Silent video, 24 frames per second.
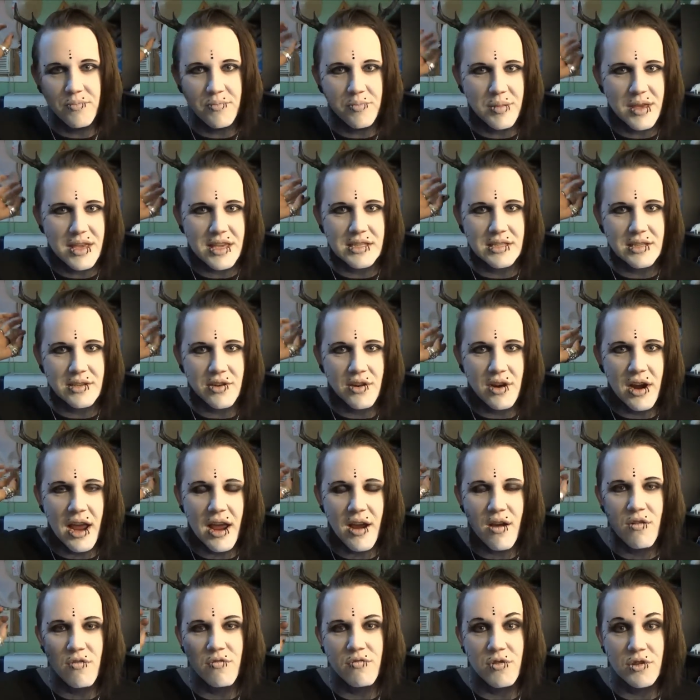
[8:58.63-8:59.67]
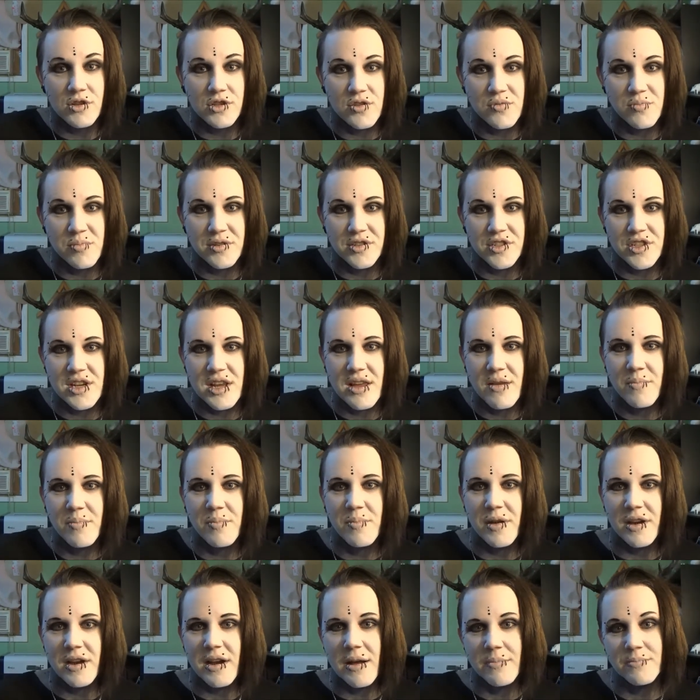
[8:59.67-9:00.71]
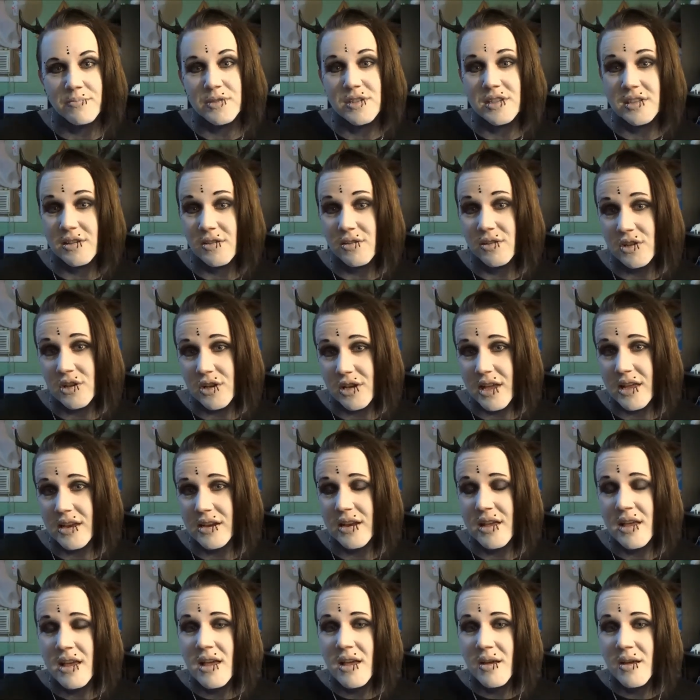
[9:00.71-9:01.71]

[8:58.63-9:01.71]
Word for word: piece in your hair for super cheap, but I'm still looking.